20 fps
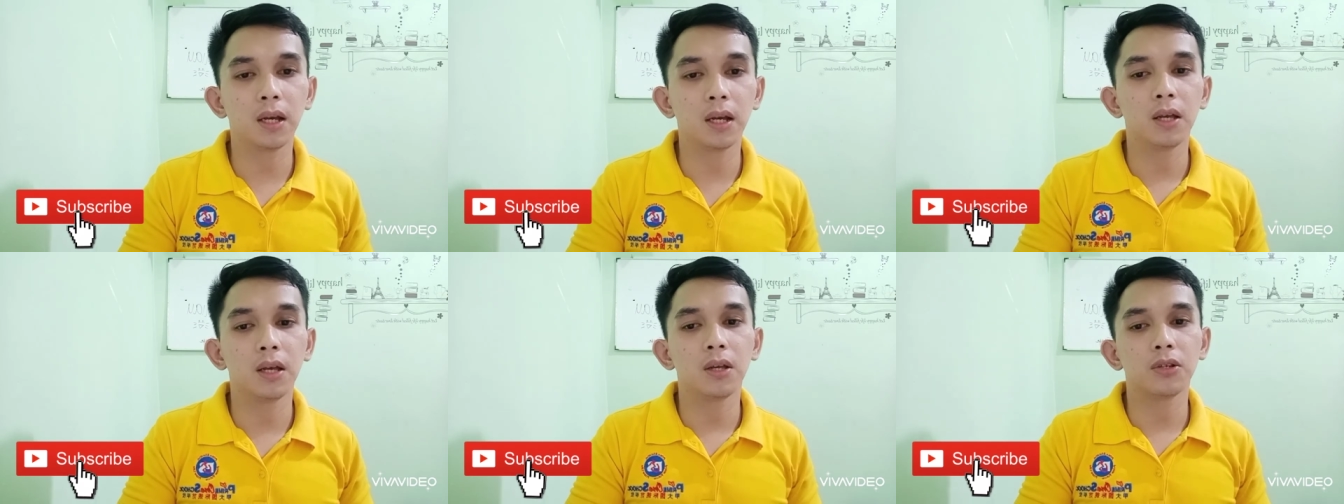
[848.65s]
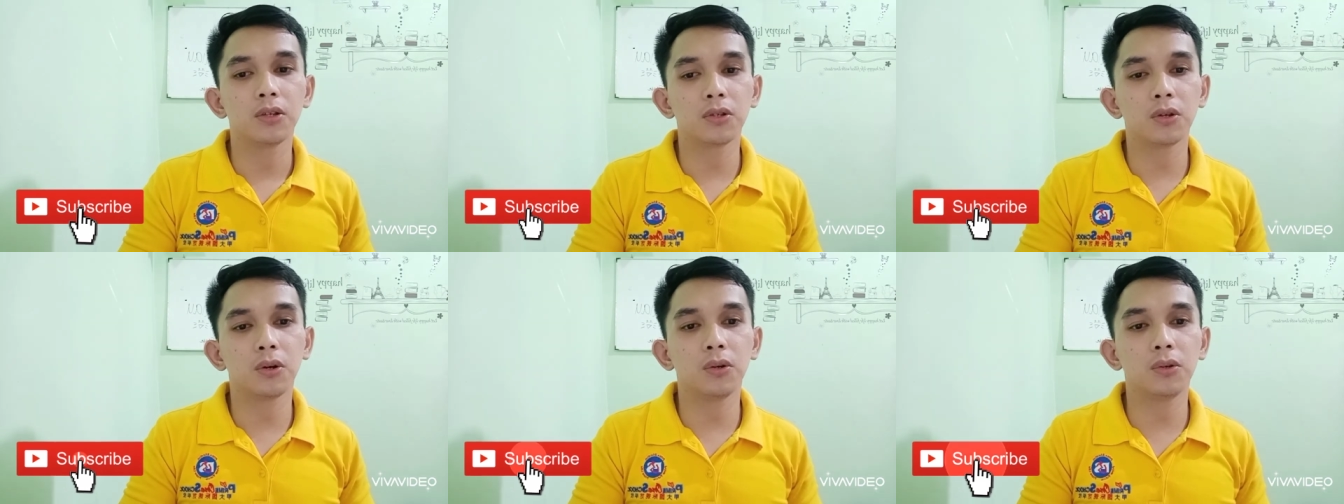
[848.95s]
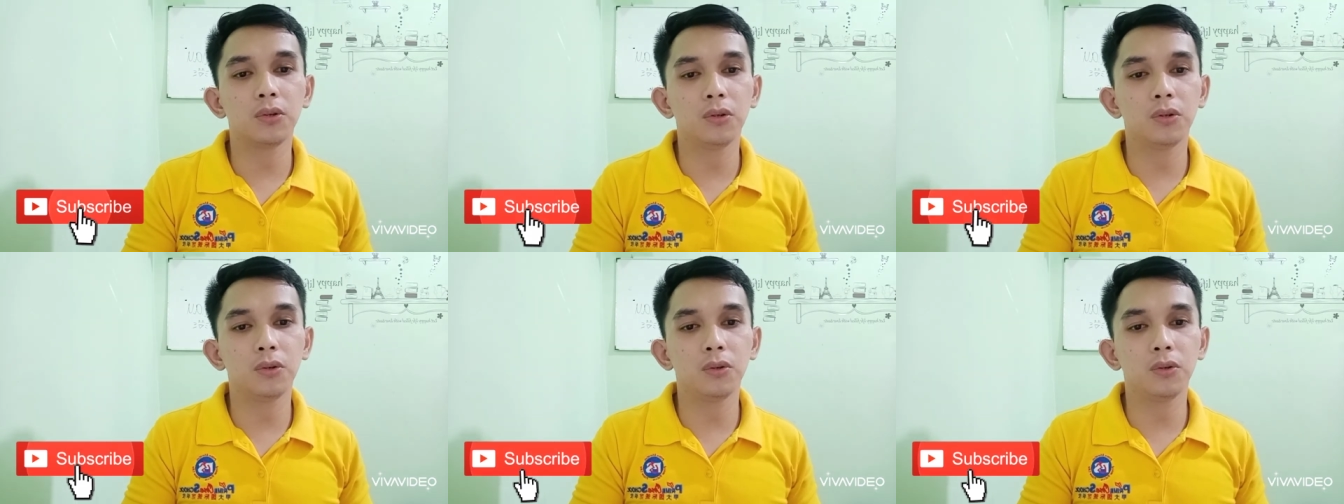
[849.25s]
so
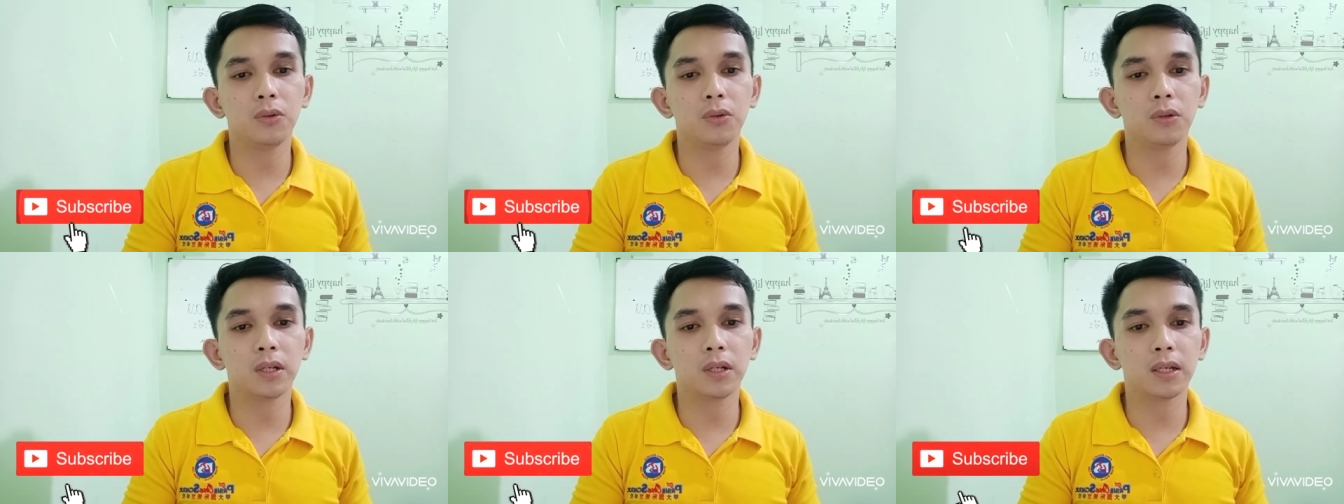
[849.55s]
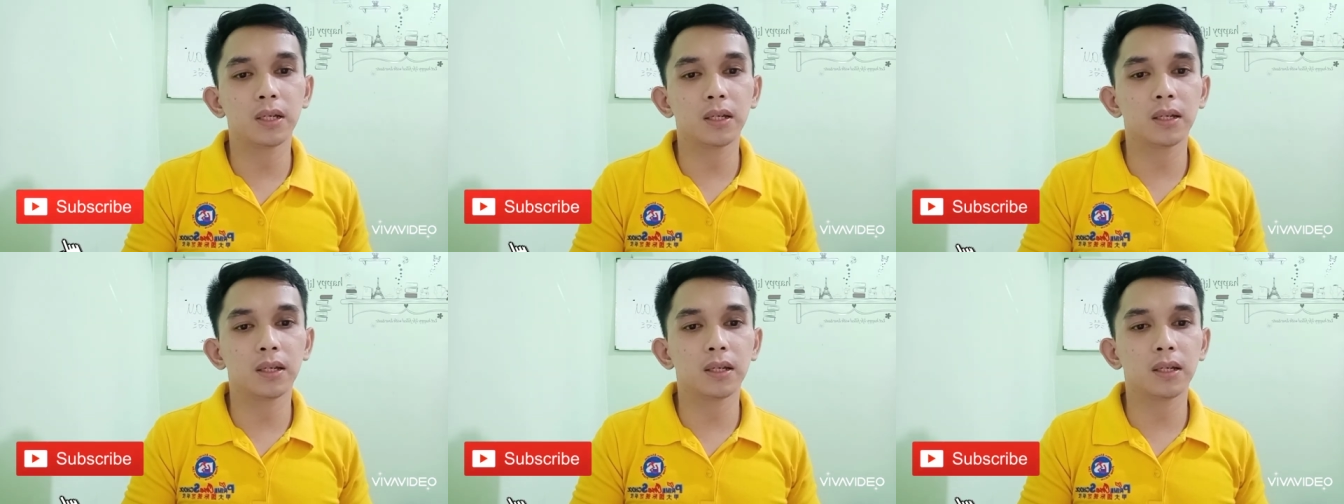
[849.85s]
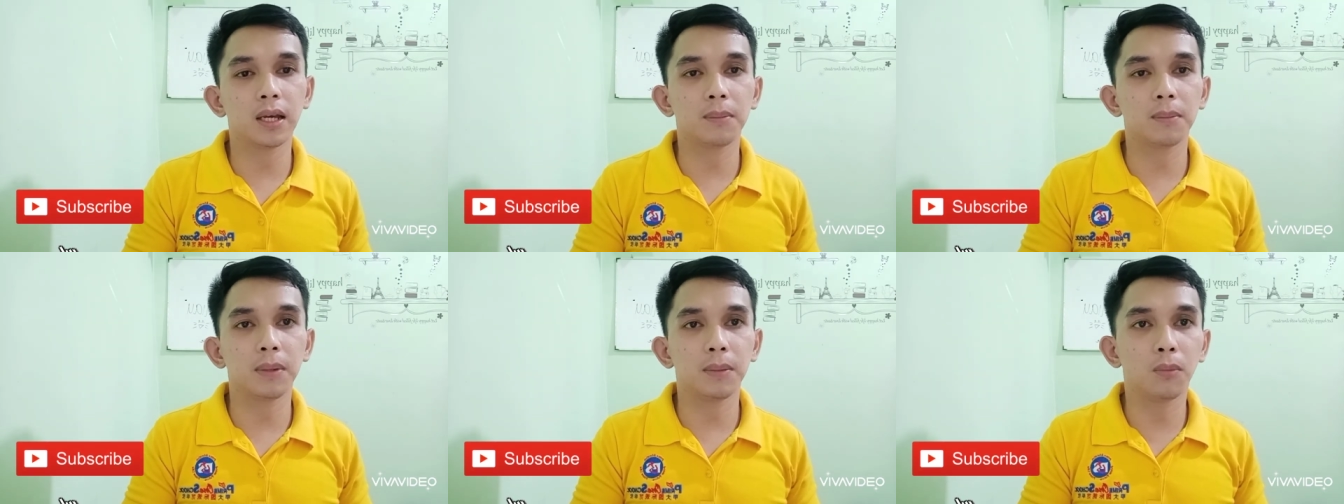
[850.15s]
you
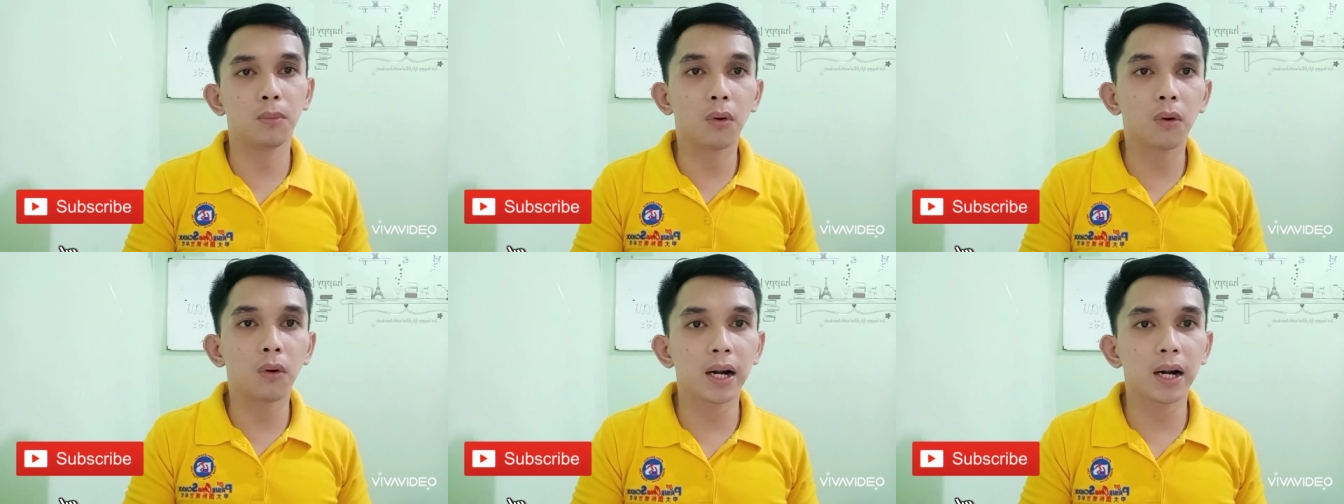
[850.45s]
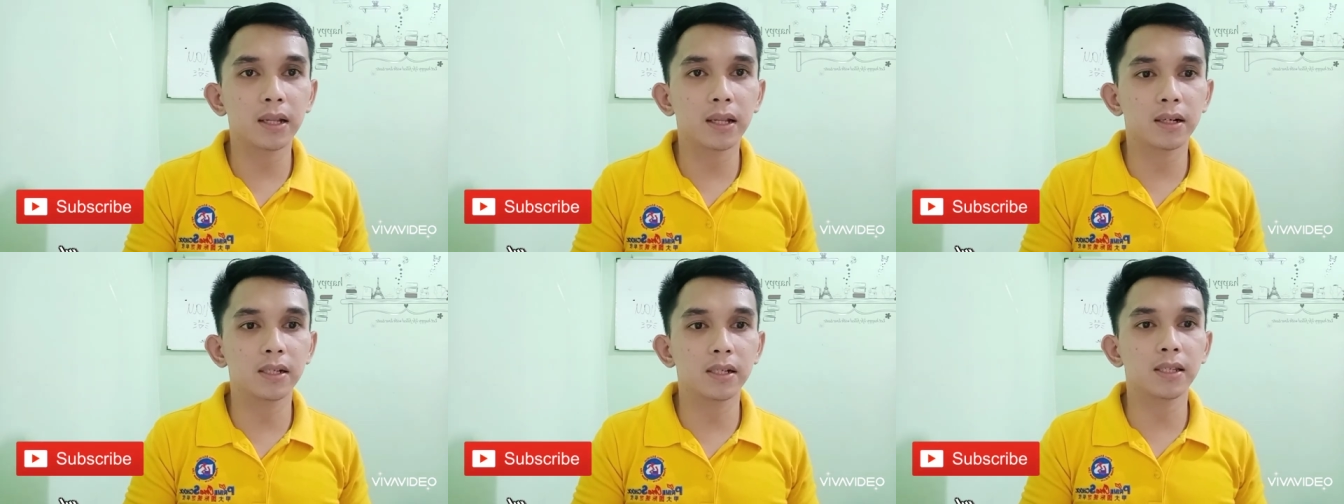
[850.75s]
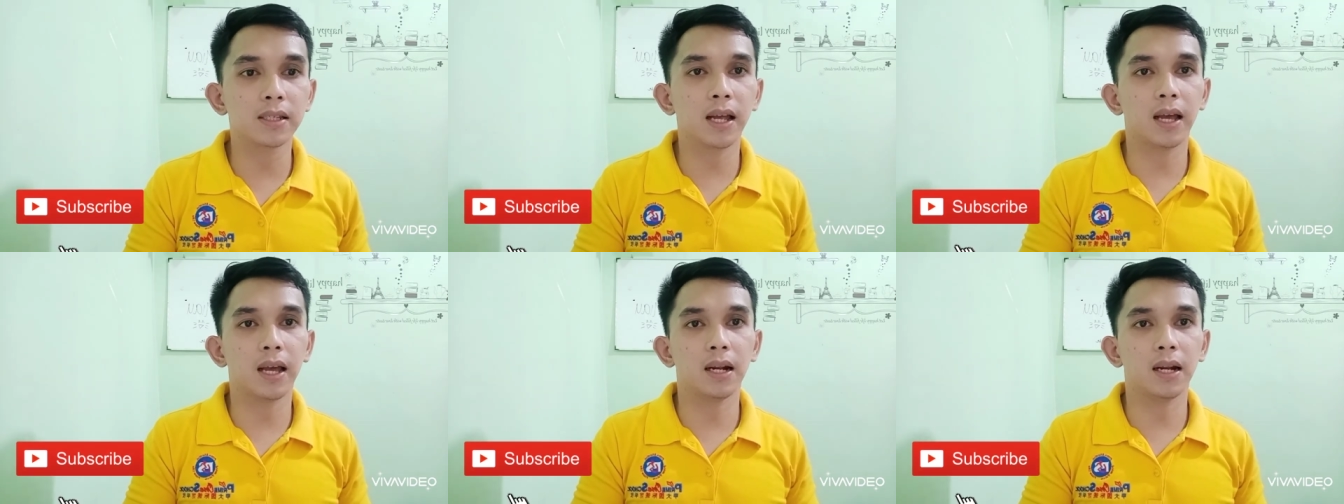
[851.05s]
can be more
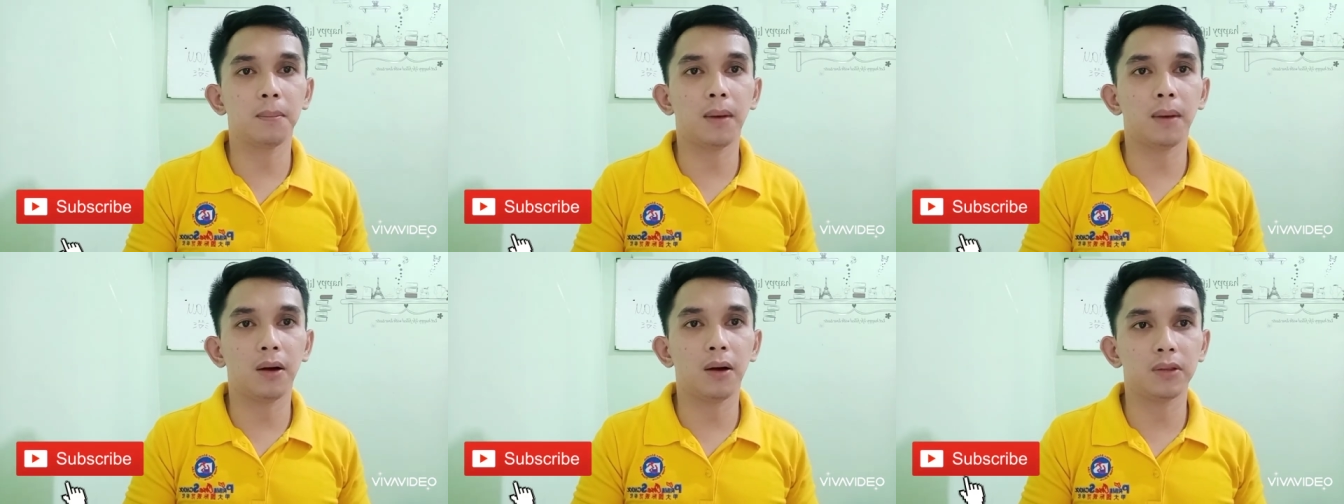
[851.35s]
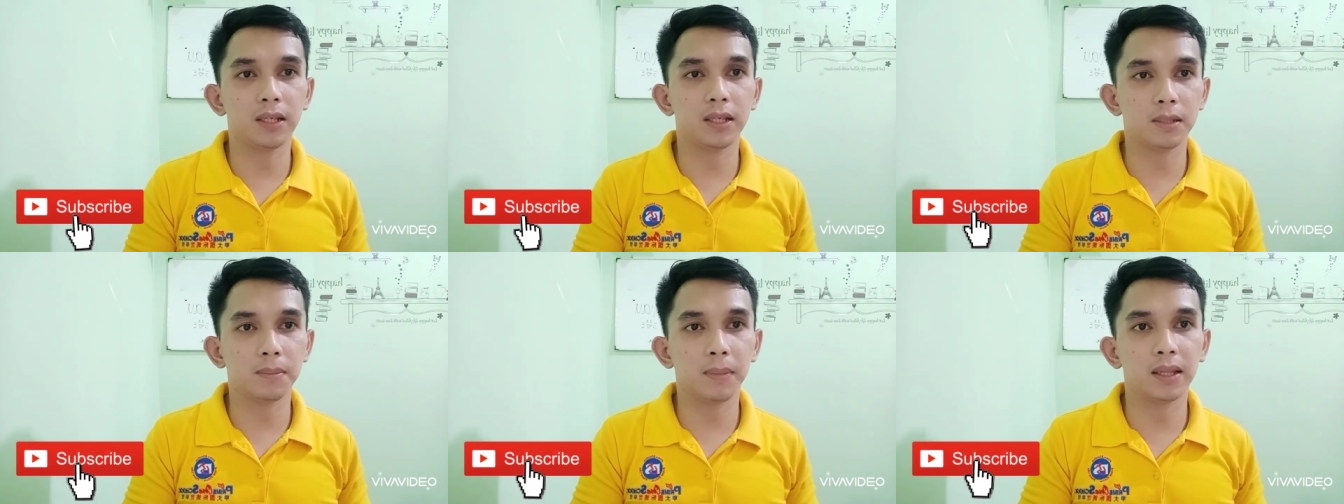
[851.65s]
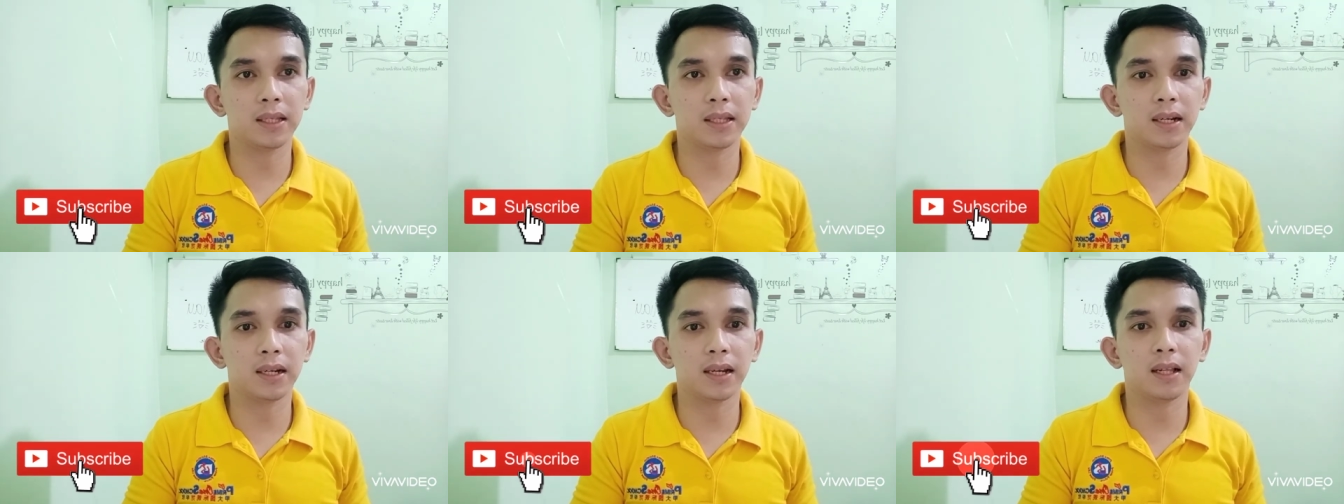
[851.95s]
understand about these
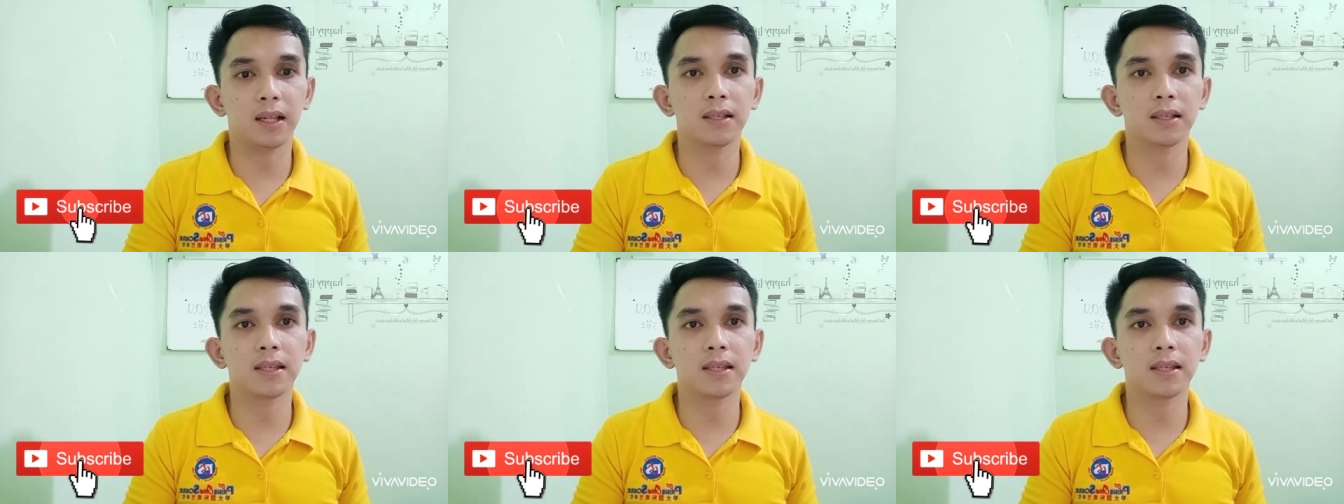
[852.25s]
materials.